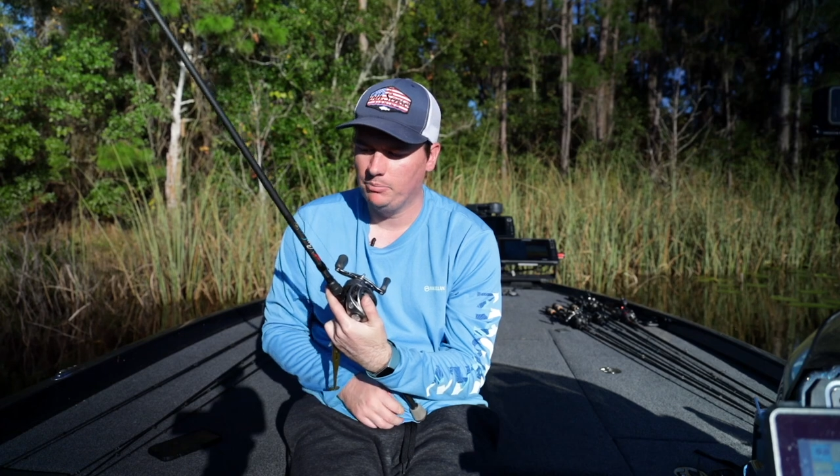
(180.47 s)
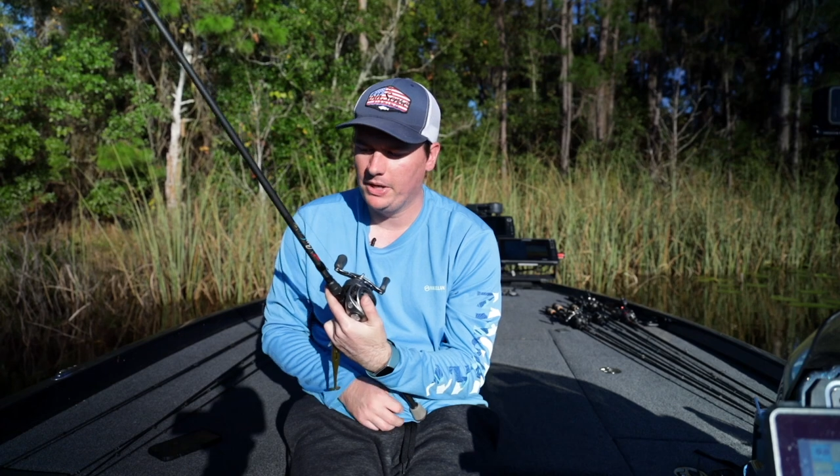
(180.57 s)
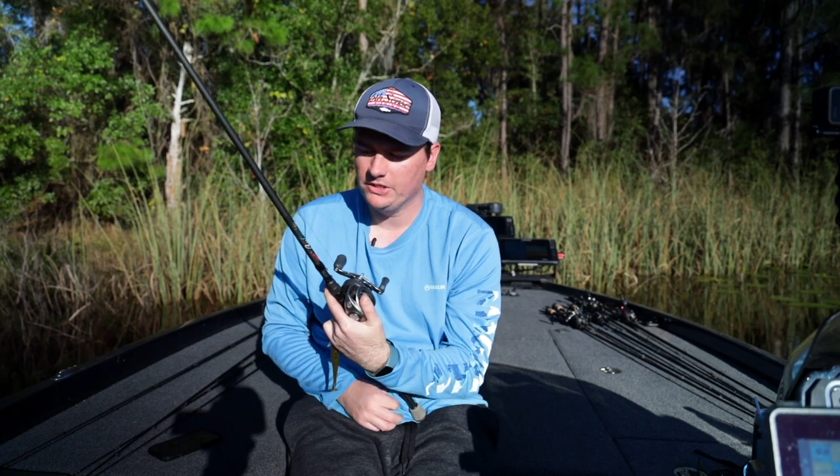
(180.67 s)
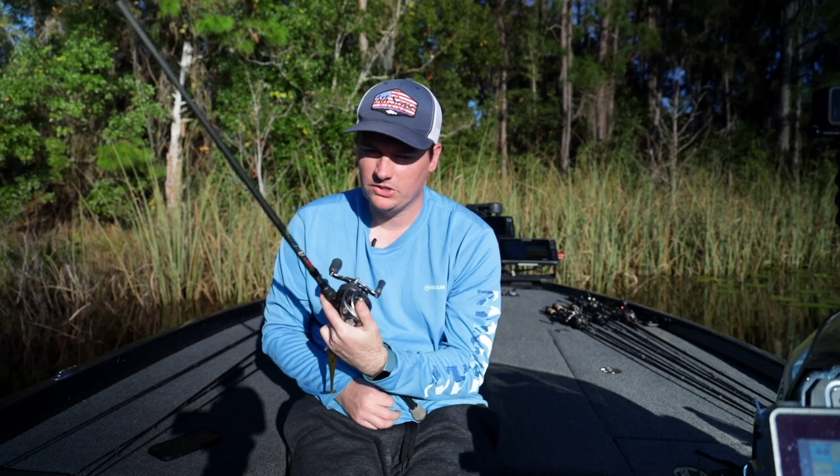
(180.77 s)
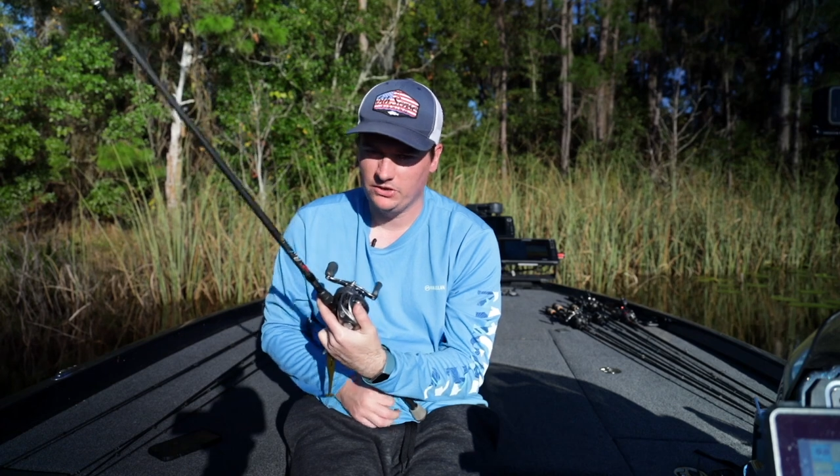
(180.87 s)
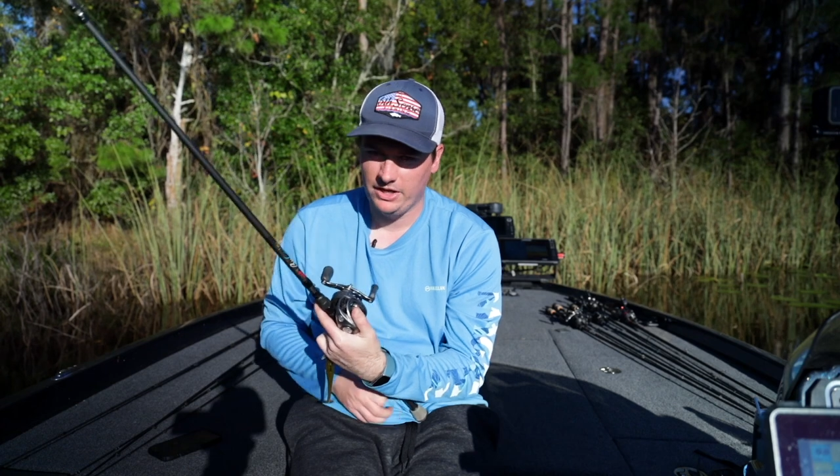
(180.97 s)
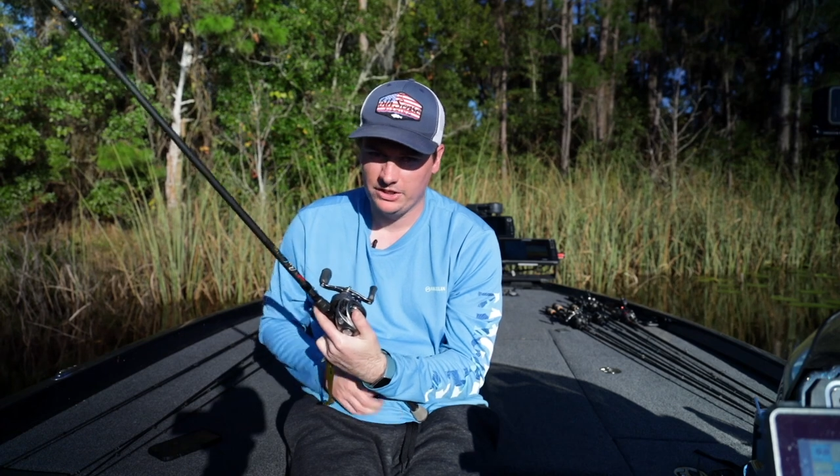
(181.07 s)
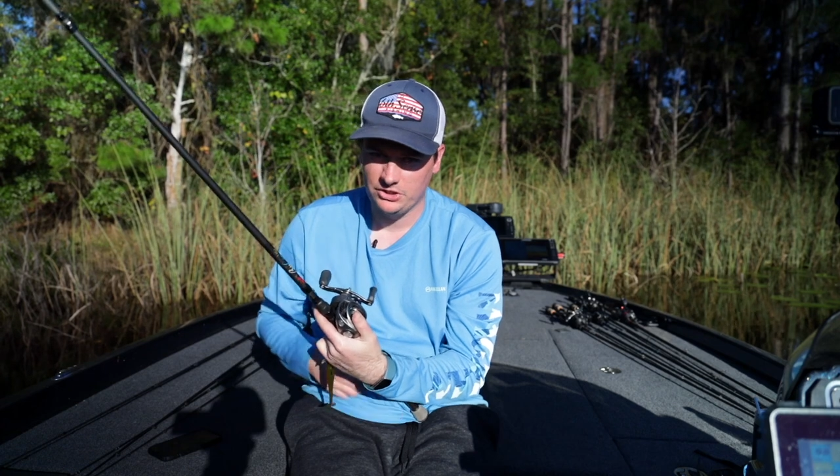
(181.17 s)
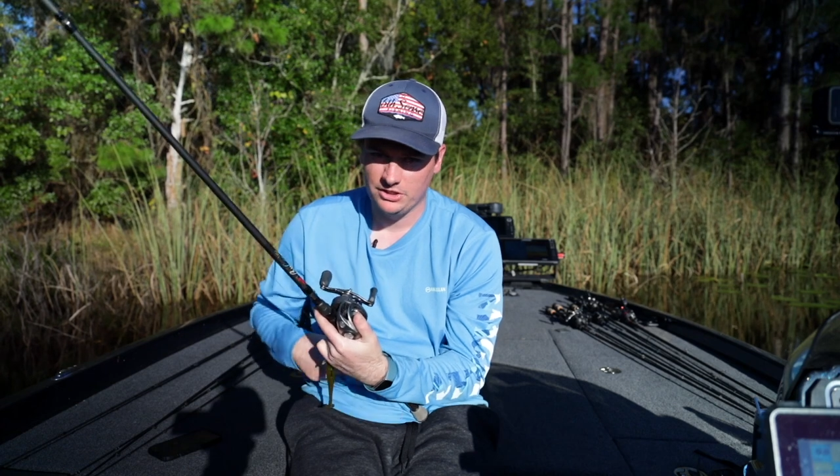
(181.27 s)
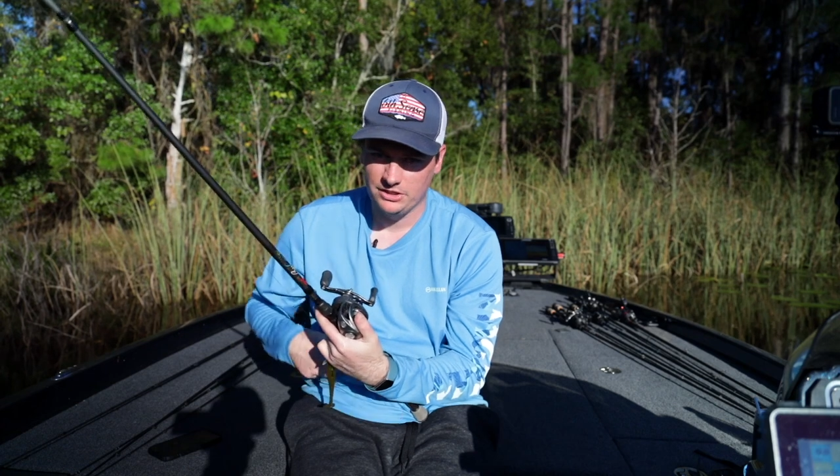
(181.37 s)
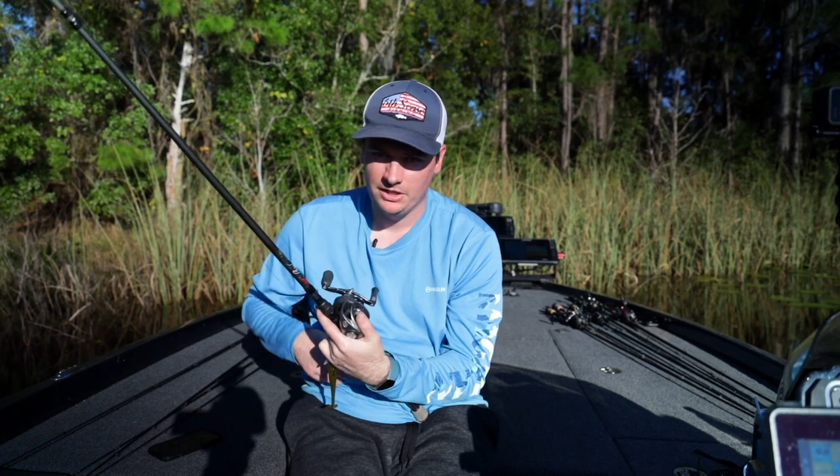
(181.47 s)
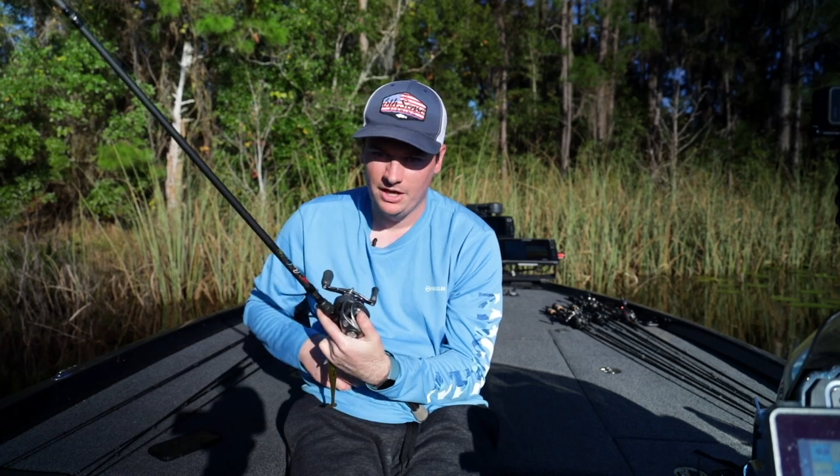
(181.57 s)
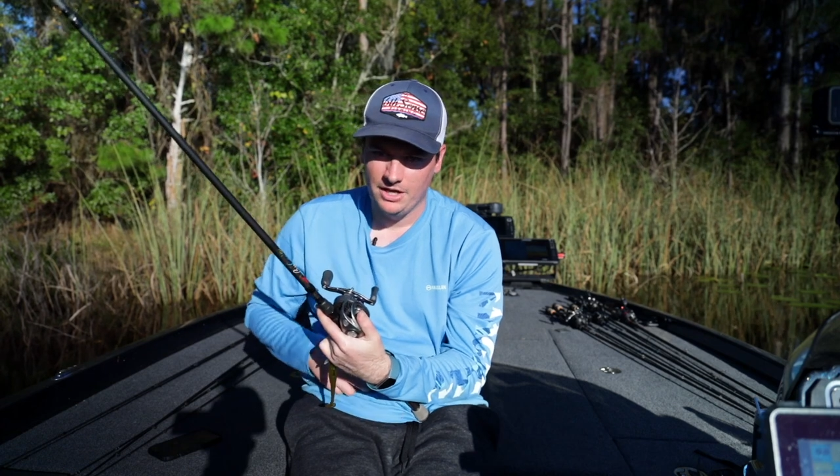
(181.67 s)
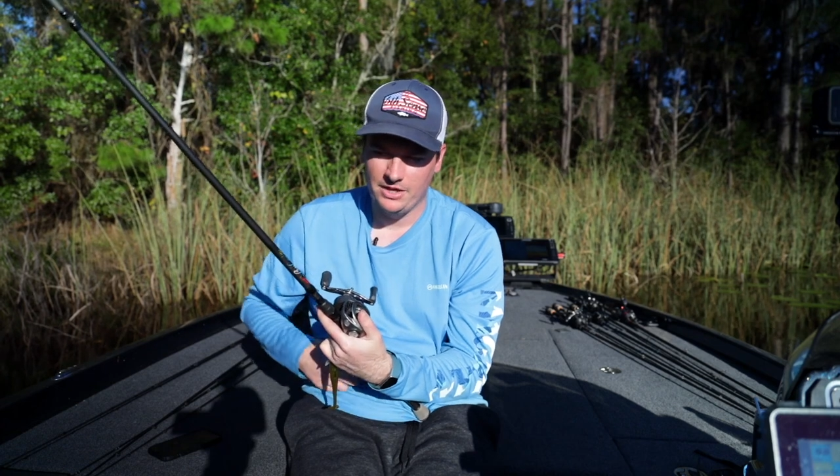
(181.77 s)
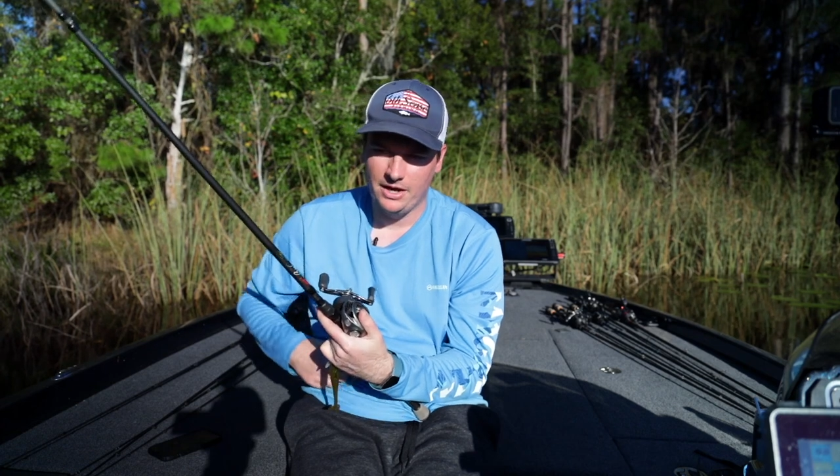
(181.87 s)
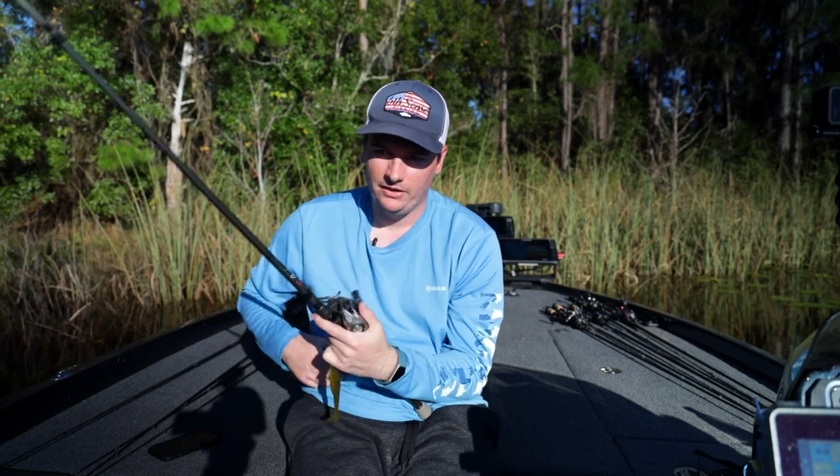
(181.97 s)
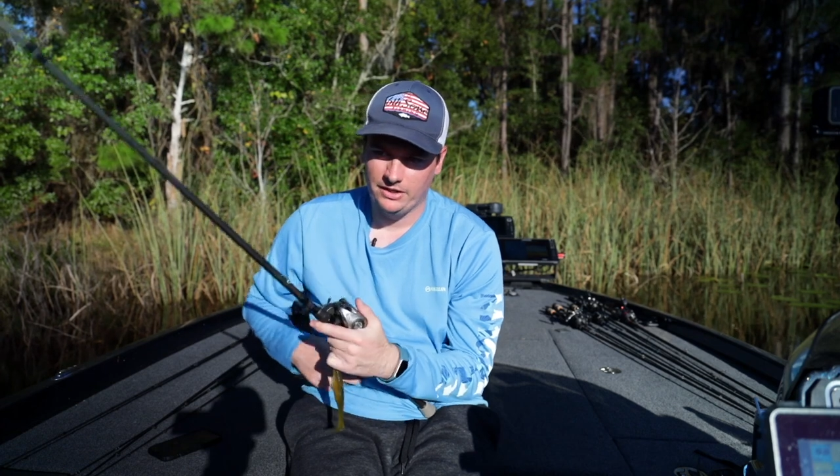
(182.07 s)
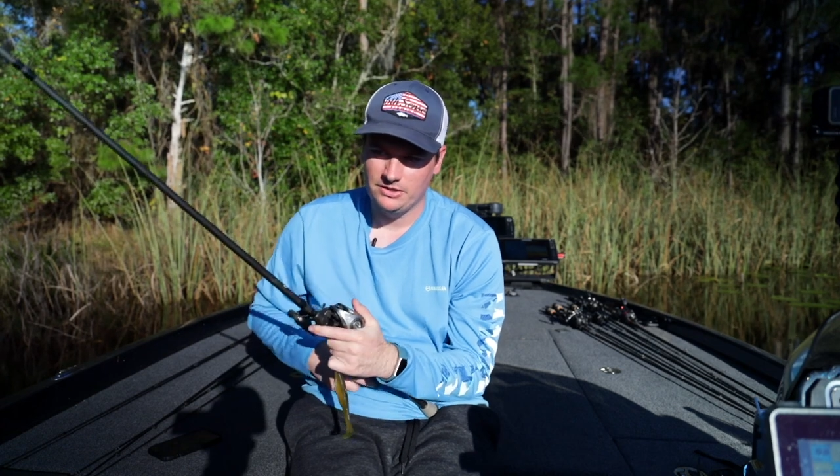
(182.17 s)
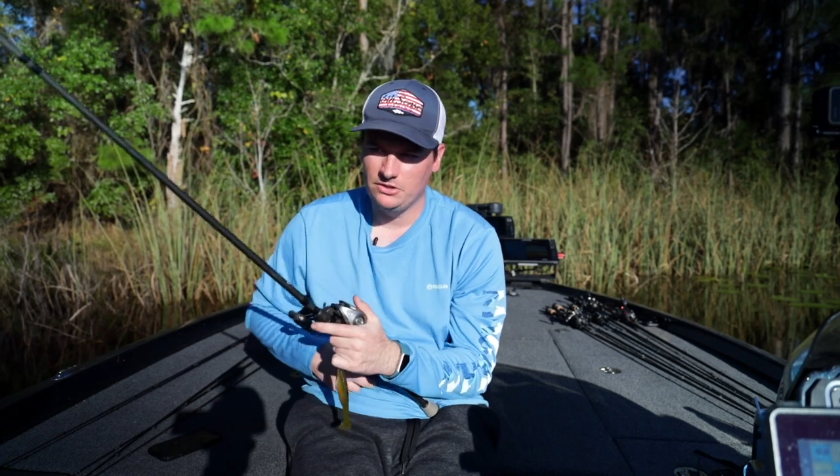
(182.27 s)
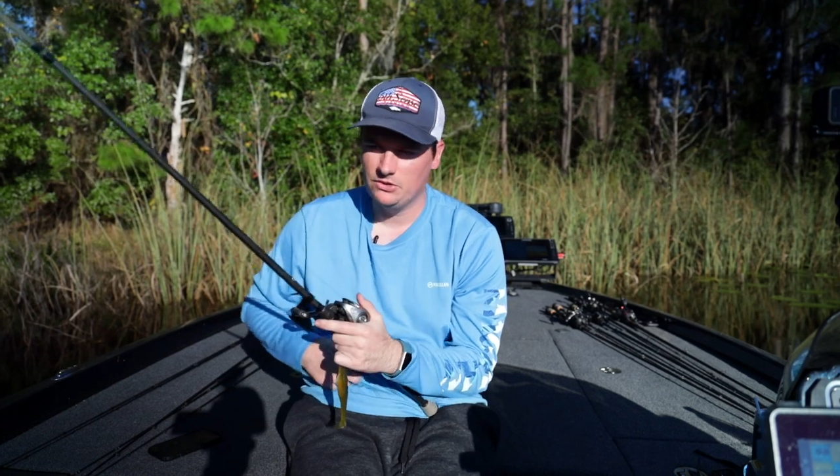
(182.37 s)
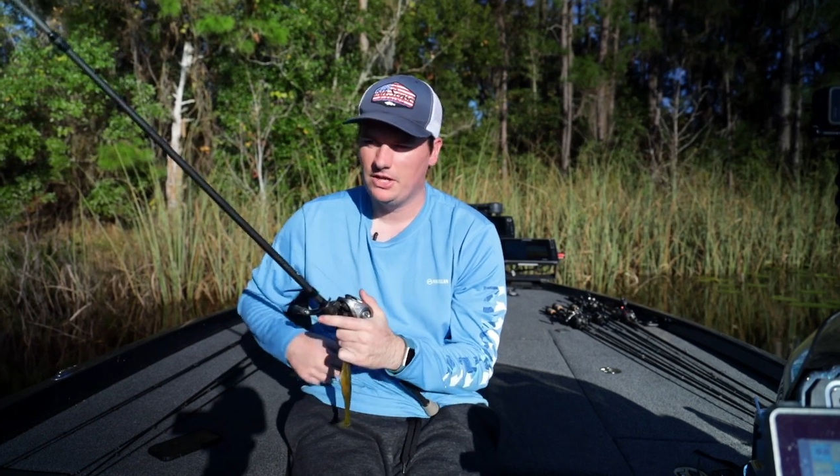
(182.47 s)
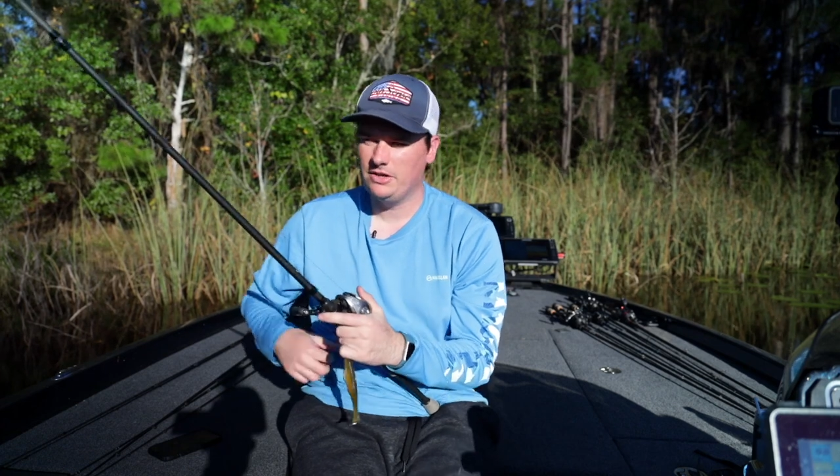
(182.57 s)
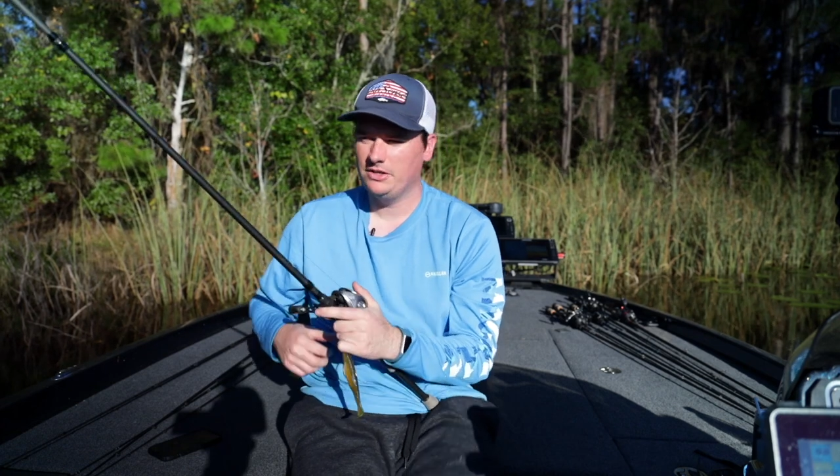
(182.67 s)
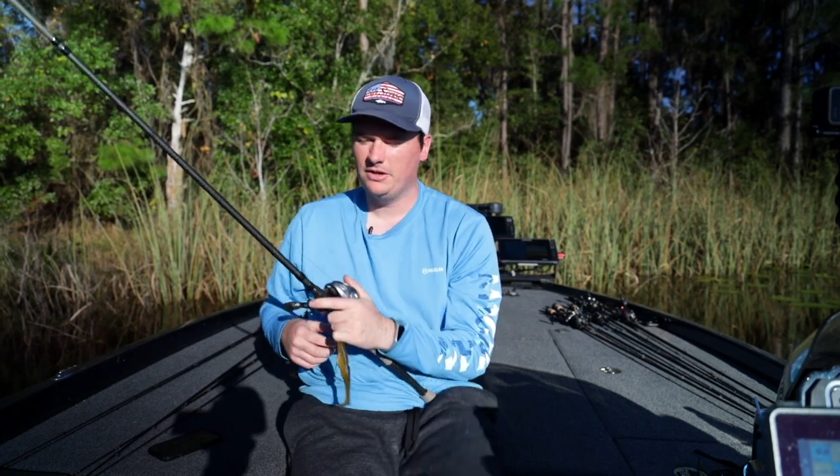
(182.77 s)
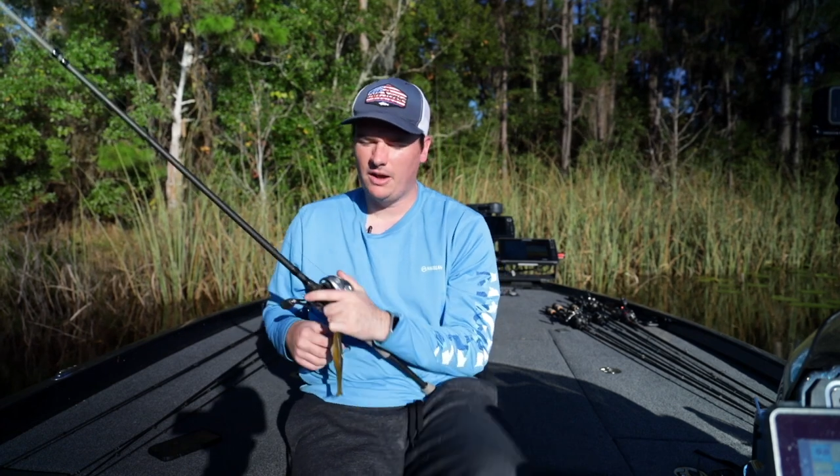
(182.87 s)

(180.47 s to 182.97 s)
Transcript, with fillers: bait selection that I like to use down here.